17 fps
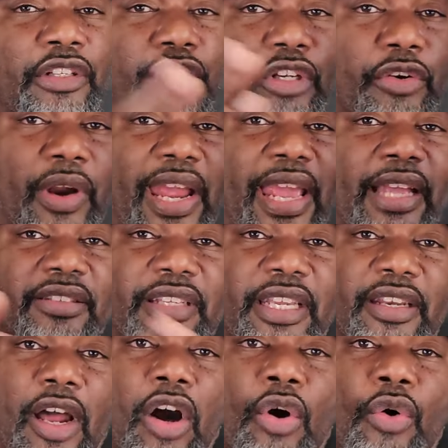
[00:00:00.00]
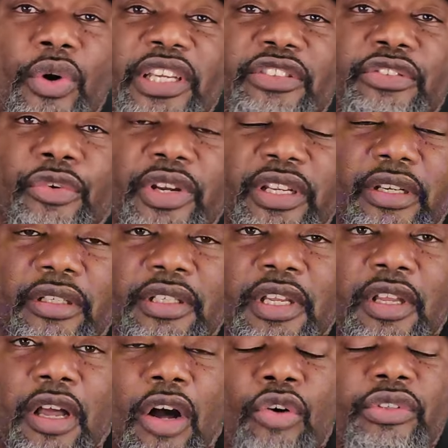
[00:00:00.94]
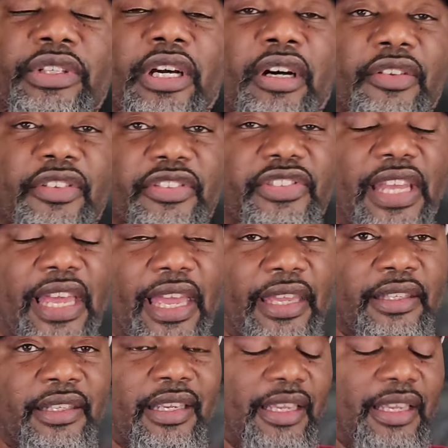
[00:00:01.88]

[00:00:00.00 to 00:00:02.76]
The grass ain't always greener on the other side.